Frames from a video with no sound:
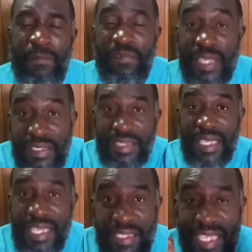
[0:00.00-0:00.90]
This
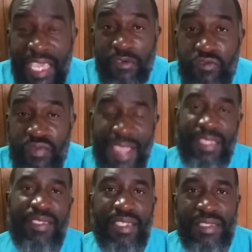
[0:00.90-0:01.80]
is a
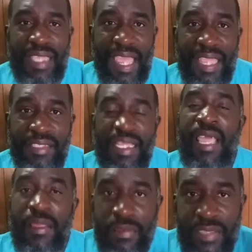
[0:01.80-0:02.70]
crisis, guys.
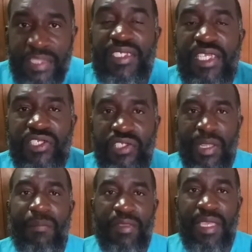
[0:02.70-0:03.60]
This is
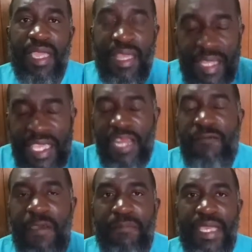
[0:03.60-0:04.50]
something, the
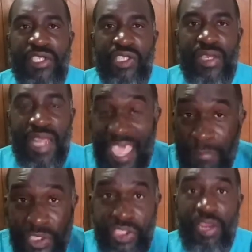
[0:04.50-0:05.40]
information that
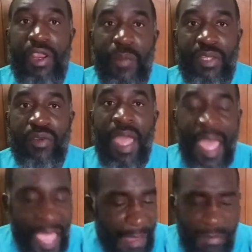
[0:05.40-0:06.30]
I'm sharing with you,
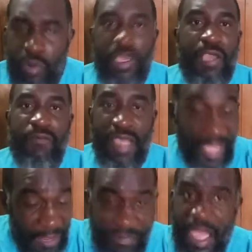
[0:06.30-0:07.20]
I'm looking for
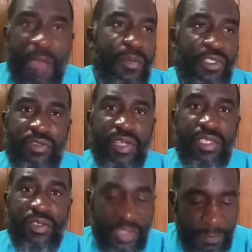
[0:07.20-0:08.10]
every
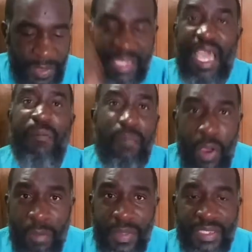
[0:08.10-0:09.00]
opportunity to speak on
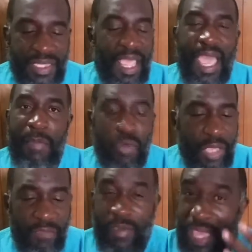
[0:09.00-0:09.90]
pulpits. I'm
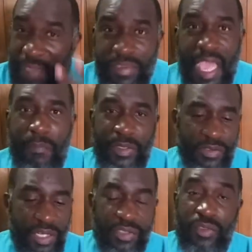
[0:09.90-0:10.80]
looking for every
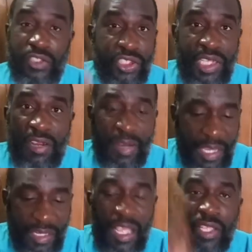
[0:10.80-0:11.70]
opportunity to share
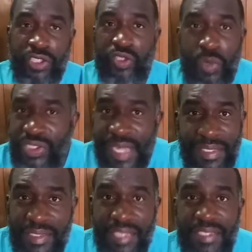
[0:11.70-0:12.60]
in
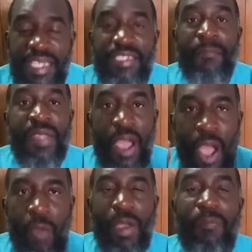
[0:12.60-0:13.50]
social settings.
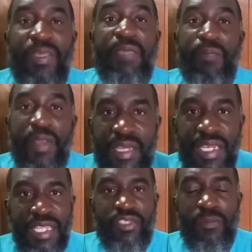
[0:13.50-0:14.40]
Our people
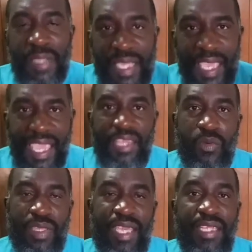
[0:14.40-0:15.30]
need to be
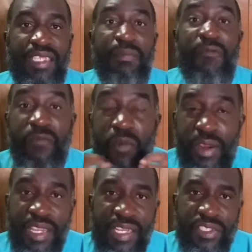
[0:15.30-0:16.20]
educated
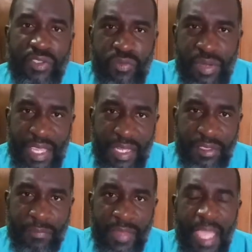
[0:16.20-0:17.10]
before it is too late.
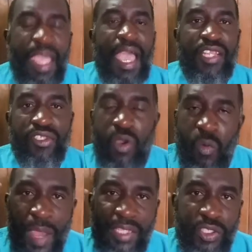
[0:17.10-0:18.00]
And so
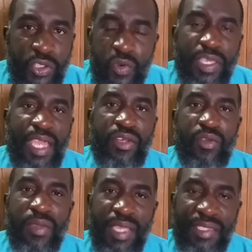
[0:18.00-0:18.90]
what you can
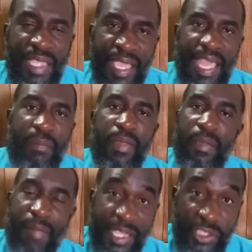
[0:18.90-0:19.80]
do is help
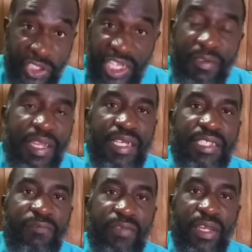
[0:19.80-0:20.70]
by sharing
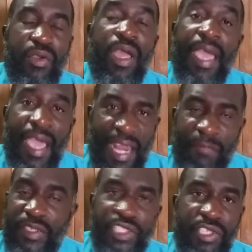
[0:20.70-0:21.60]
this video. And
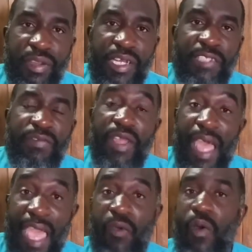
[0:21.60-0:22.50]
after sharing this video,
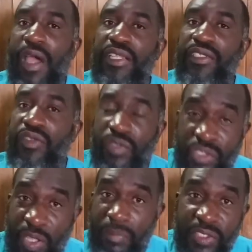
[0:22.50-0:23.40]
I want you to
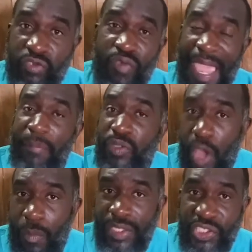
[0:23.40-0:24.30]
subscribe
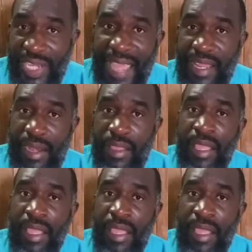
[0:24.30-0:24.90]
to our channel